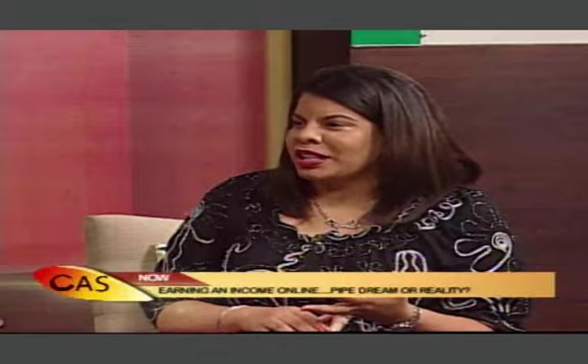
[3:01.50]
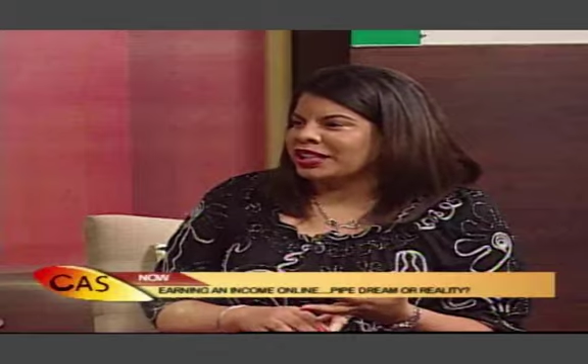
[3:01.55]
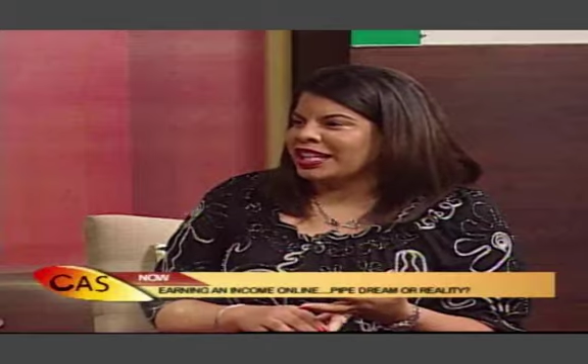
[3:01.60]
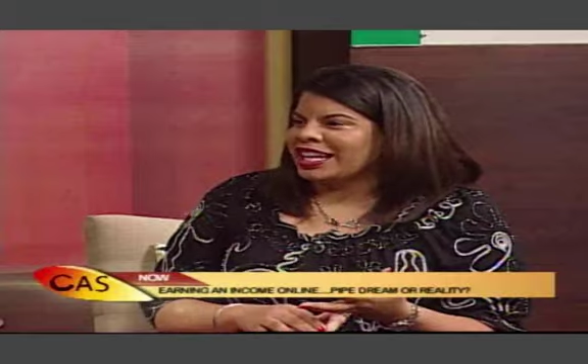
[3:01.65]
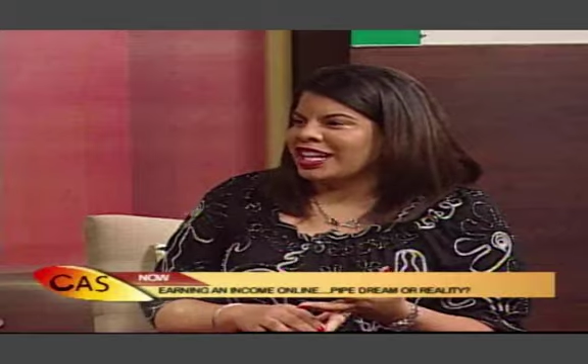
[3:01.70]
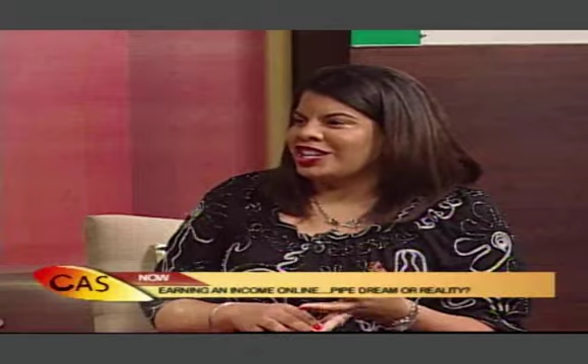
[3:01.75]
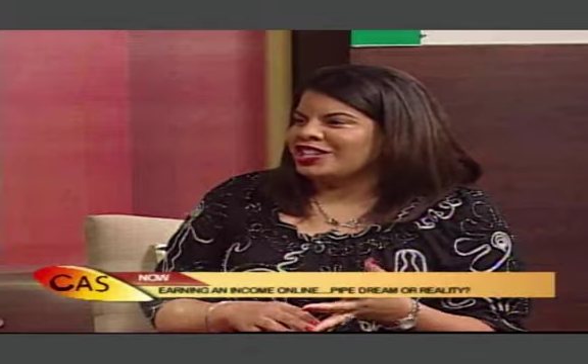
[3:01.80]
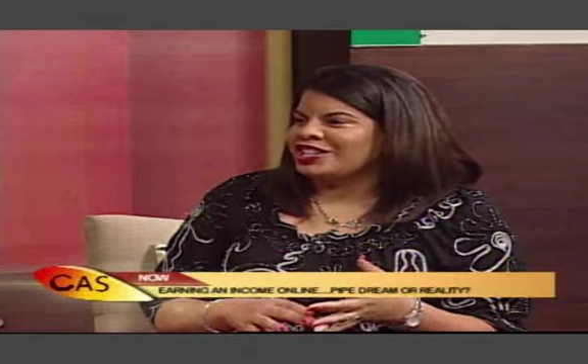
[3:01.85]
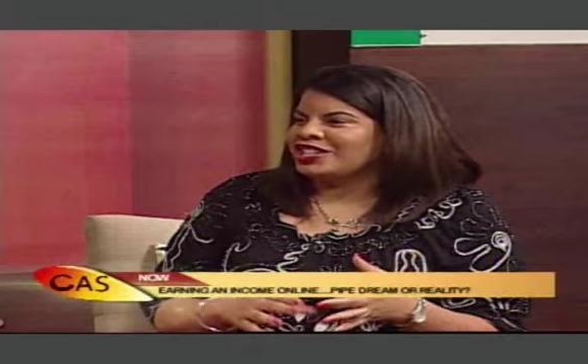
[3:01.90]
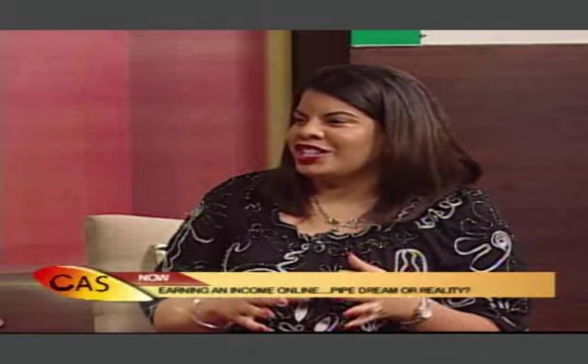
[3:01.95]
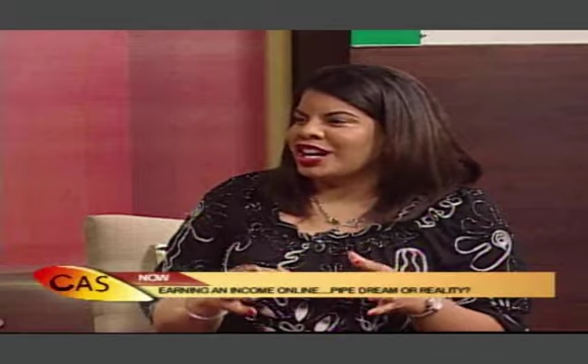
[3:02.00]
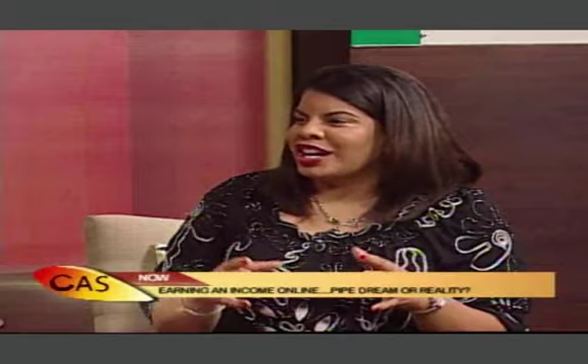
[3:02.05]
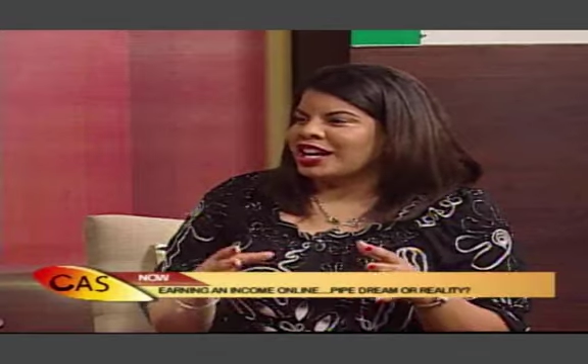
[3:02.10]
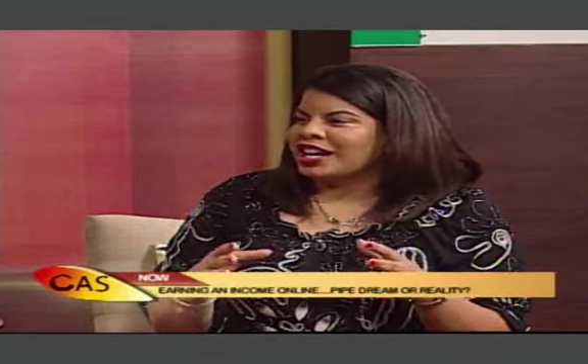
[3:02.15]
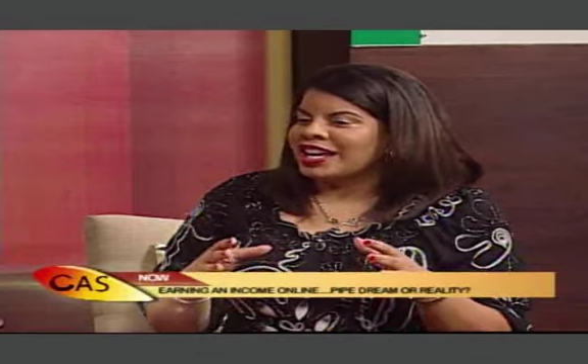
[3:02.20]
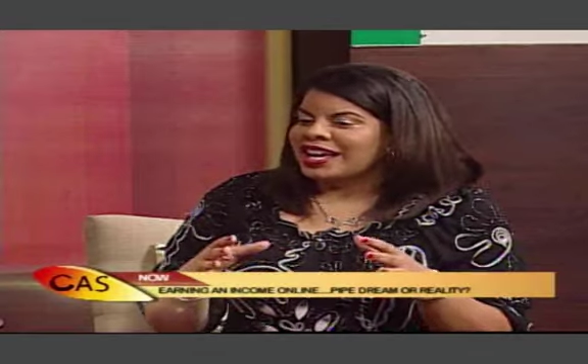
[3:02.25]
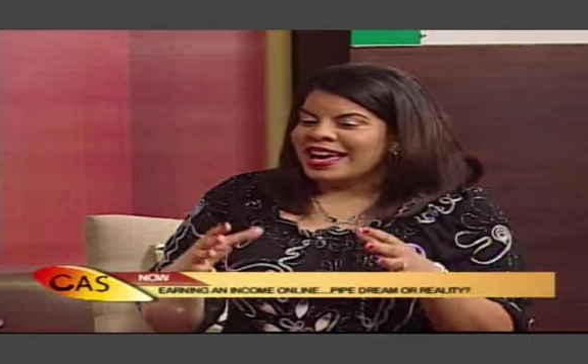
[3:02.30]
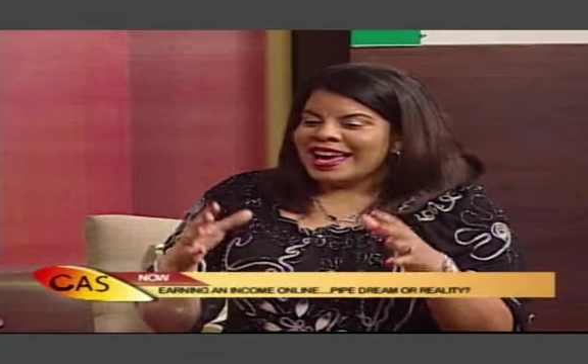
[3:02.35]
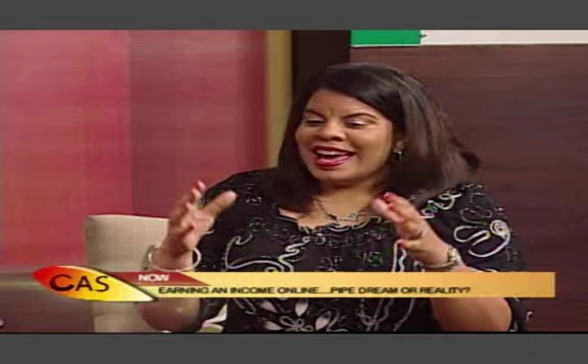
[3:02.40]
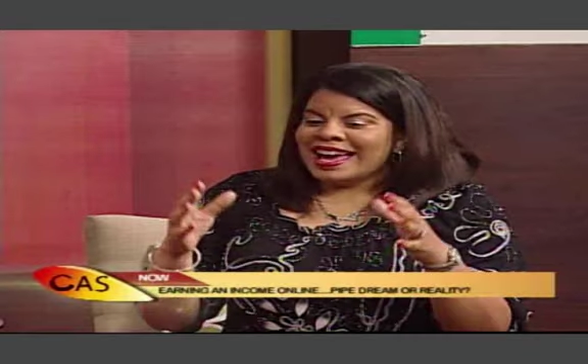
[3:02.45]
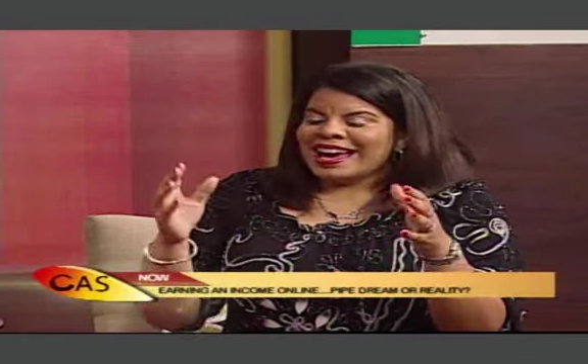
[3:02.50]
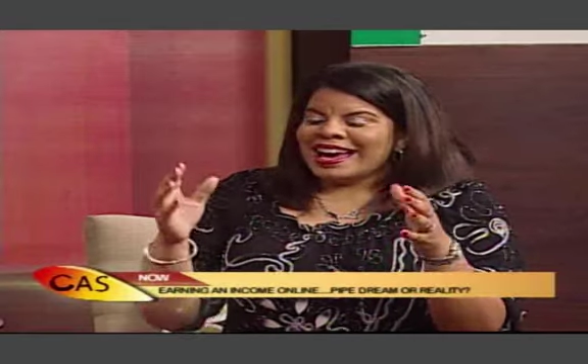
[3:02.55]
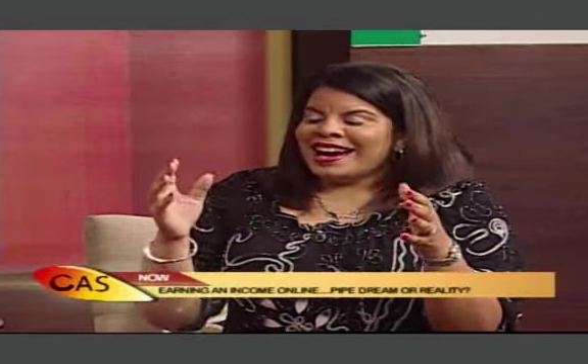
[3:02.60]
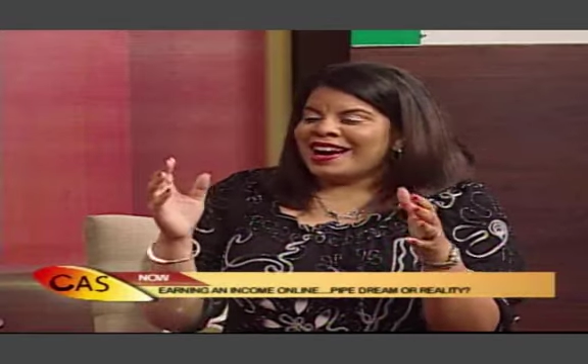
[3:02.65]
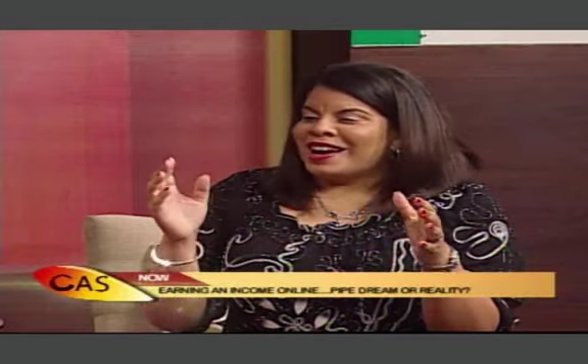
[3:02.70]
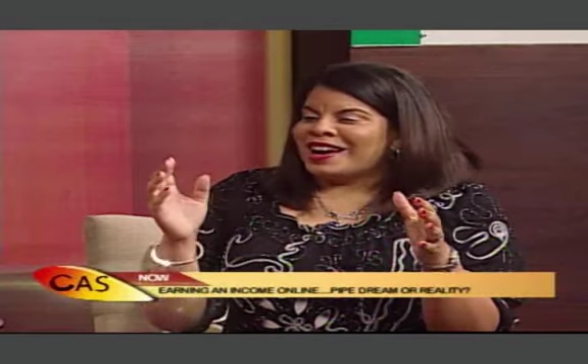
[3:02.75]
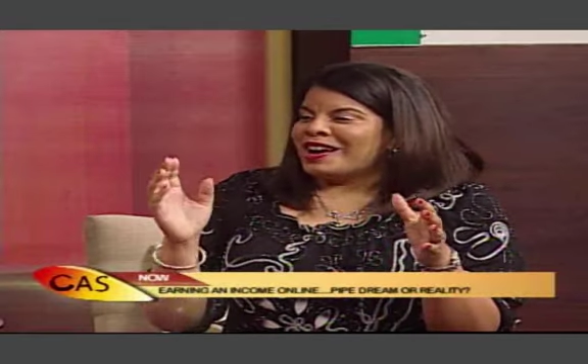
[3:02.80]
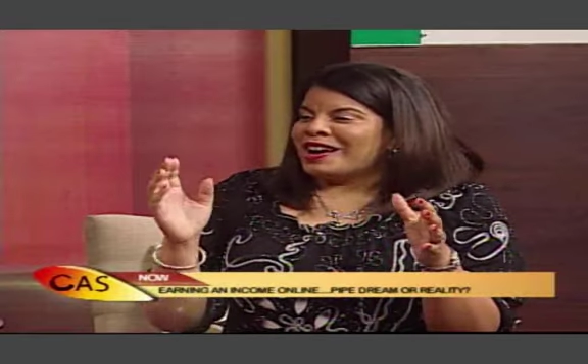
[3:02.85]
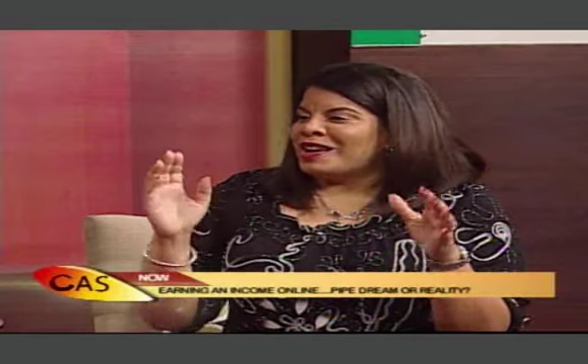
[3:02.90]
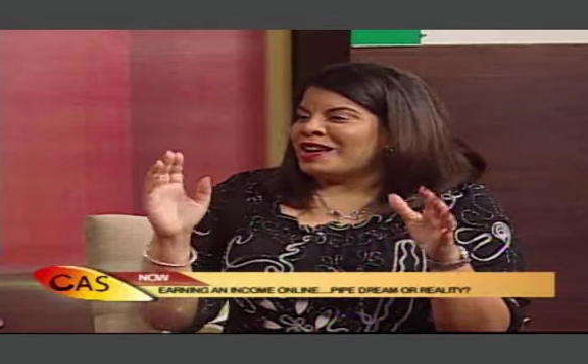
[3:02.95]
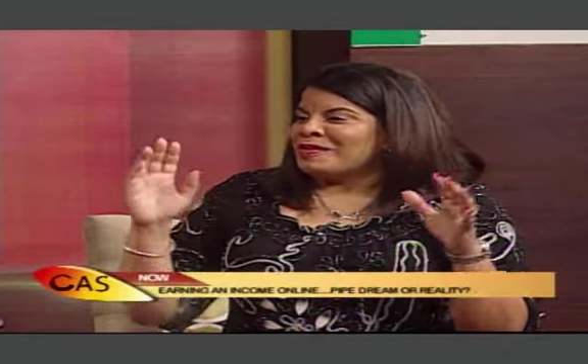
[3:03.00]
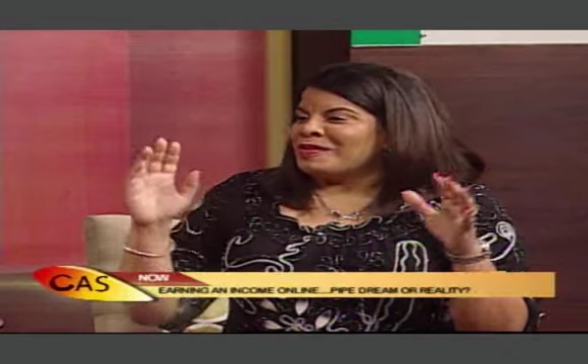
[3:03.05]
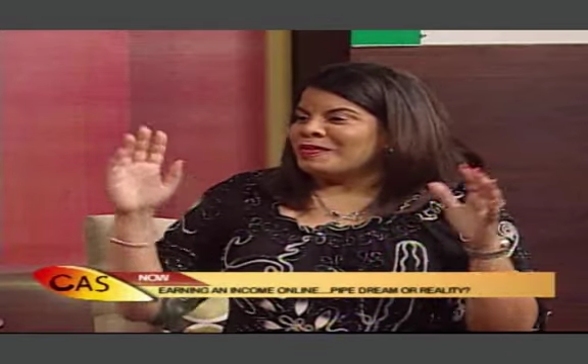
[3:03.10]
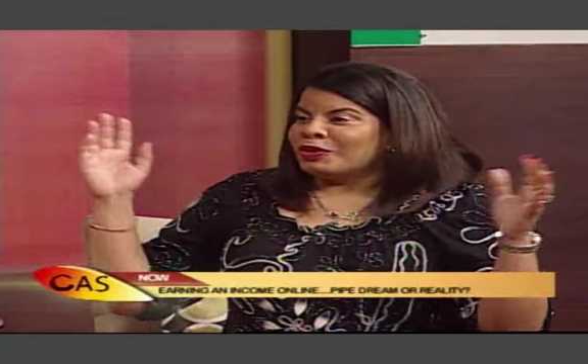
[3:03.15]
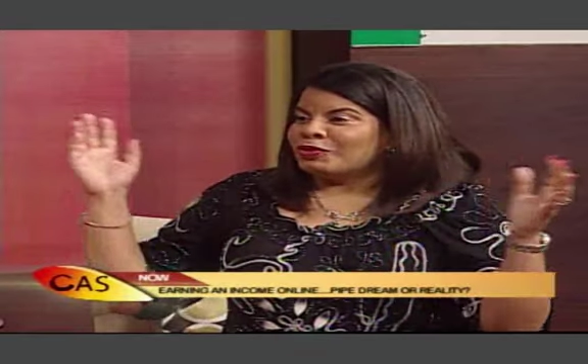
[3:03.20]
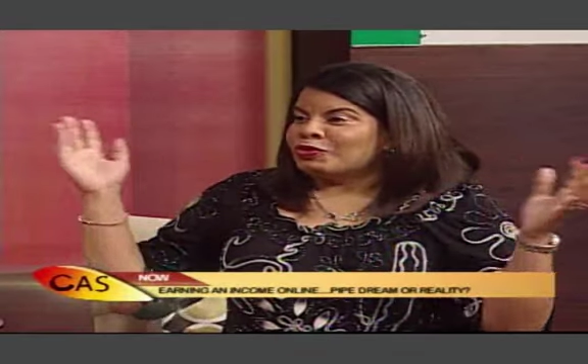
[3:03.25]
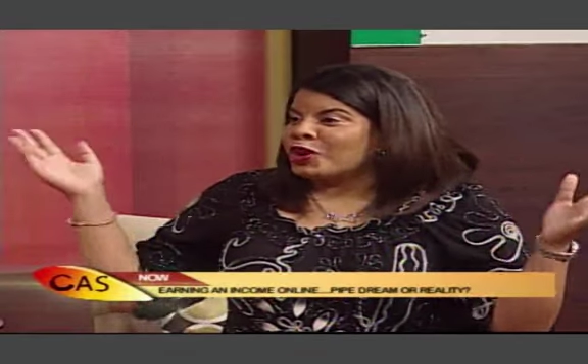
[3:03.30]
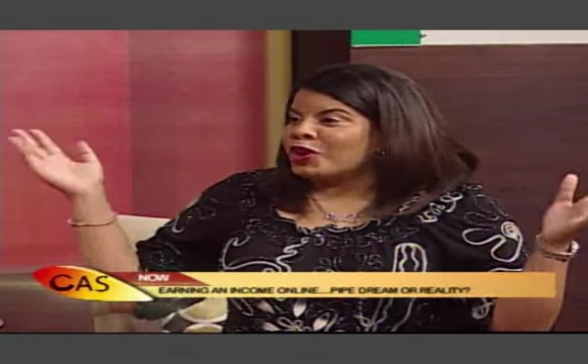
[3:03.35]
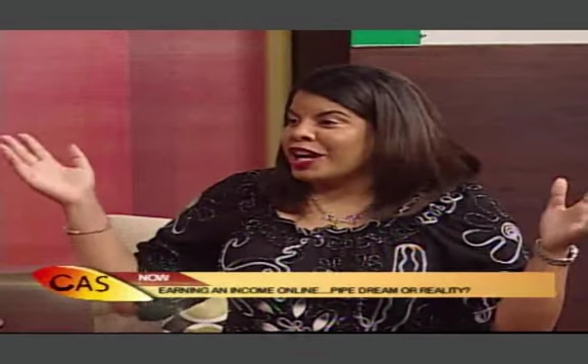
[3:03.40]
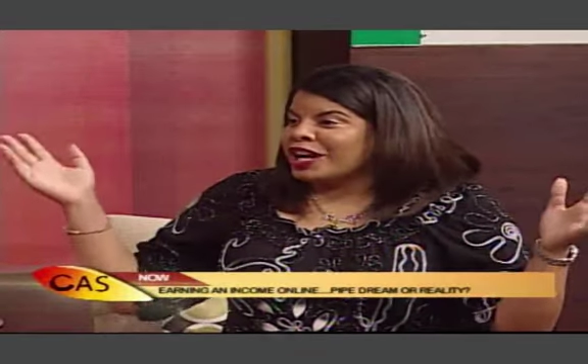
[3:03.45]
Malaysia,
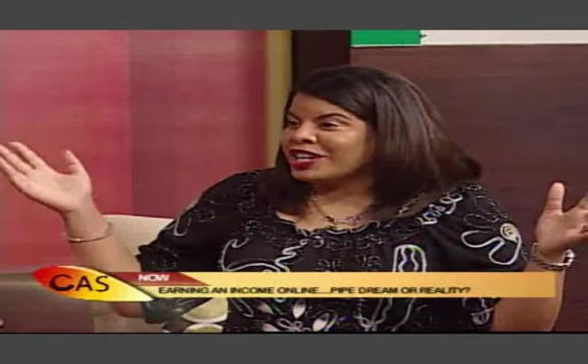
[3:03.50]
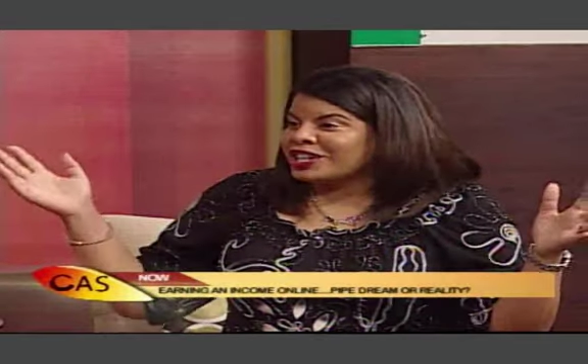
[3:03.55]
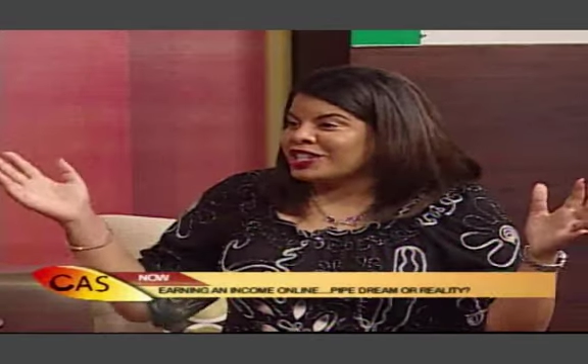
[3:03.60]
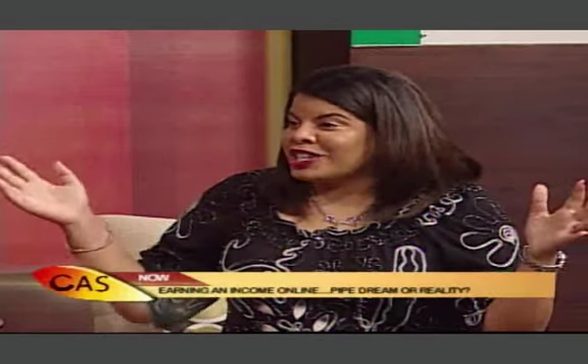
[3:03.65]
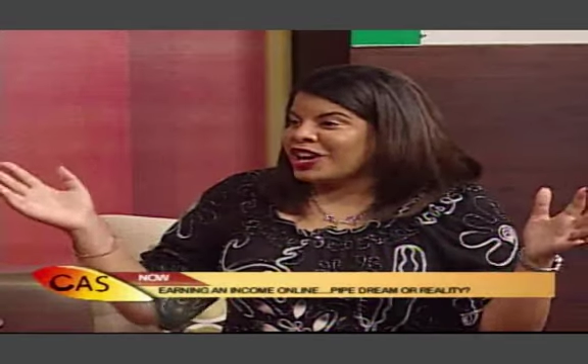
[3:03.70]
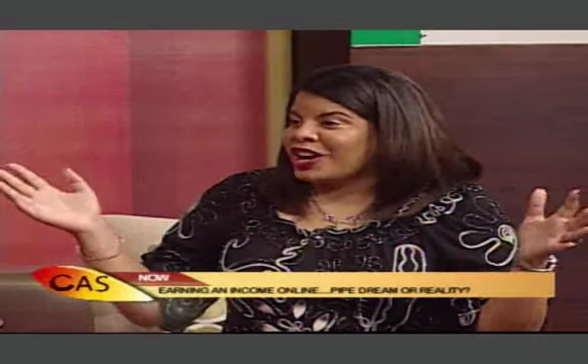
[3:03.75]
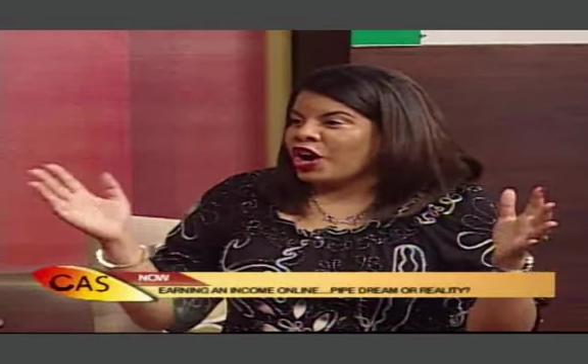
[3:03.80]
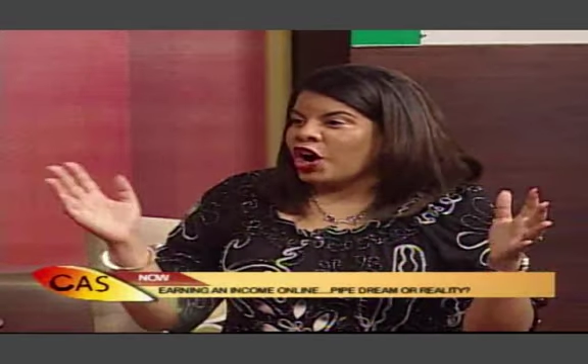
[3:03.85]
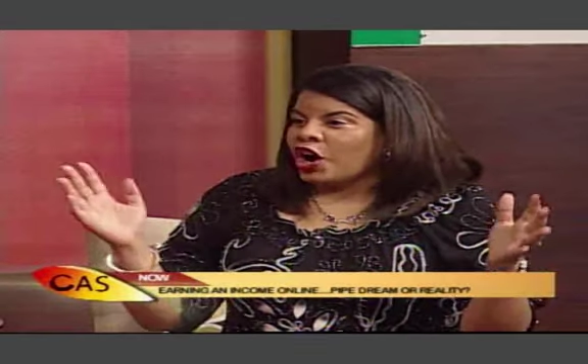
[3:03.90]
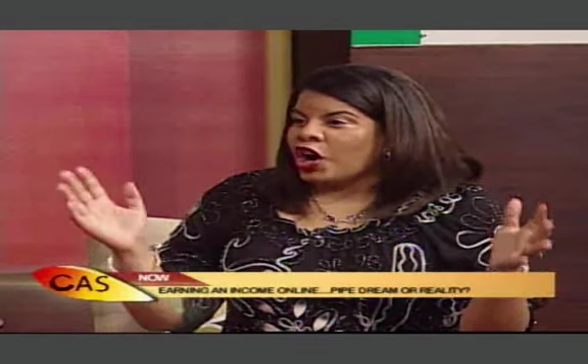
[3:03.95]
Russia,